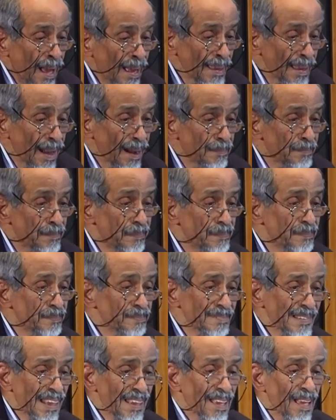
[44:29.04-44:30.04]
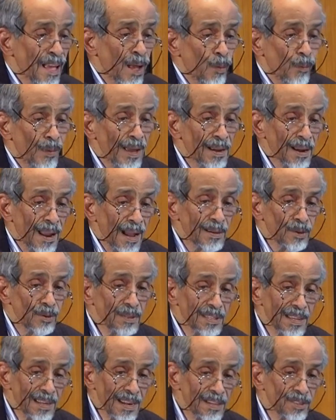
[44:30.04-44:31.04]
Yeah, well, I
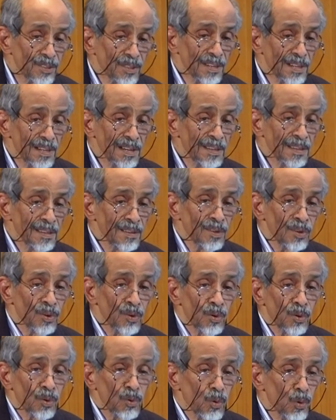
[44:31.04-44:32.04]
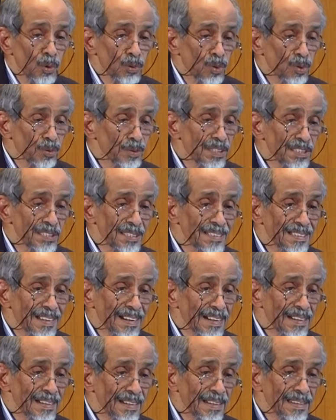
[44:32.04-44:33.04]
don't think I should really go through this in
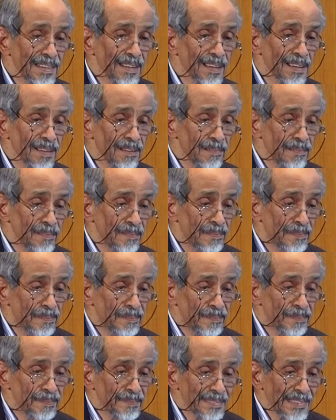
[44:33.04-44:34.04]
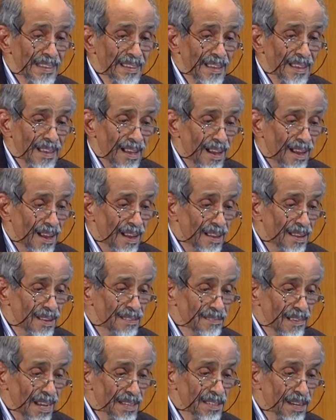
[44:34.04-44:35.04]
great detail.
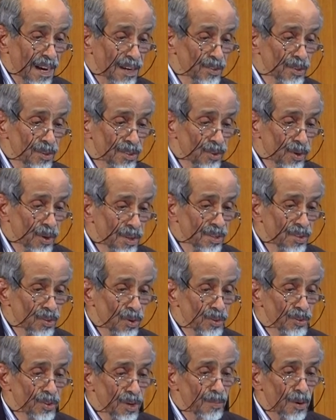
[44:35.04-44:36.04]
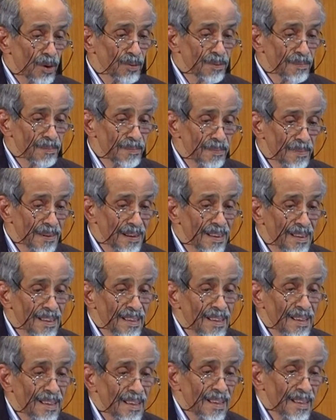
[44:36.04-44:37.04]
I told you about
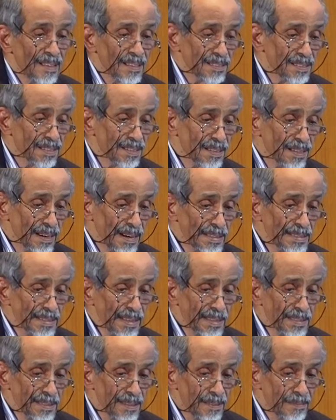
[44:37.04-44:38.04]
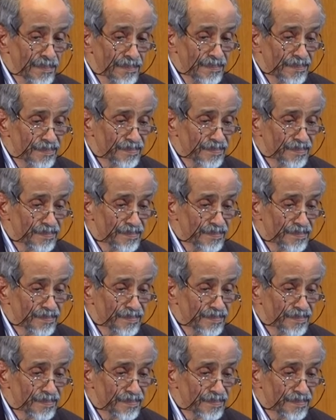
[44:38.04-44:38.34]
Drigganitaikya.